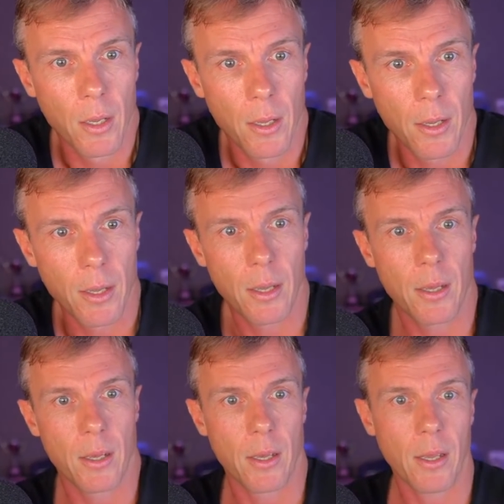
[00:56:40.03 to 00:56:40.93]

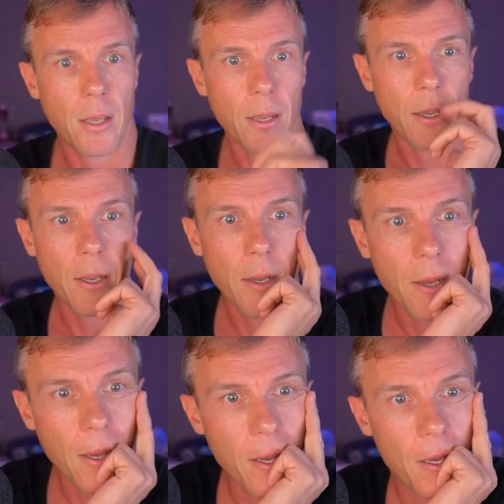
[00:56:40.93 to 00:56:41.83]
that?
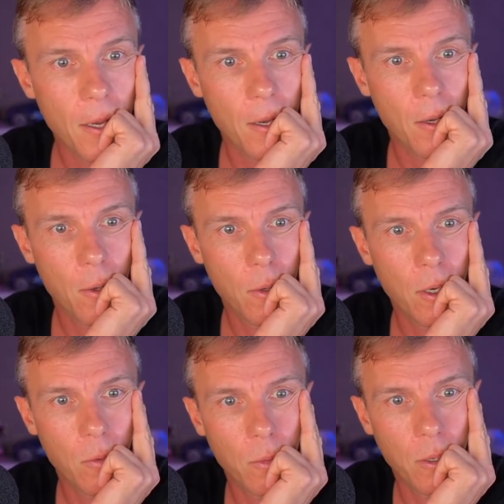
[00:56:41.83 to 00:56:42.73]
What
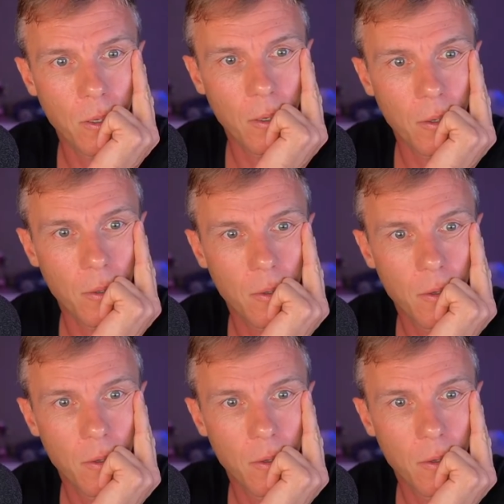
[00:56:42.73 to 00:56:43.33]
else we got here?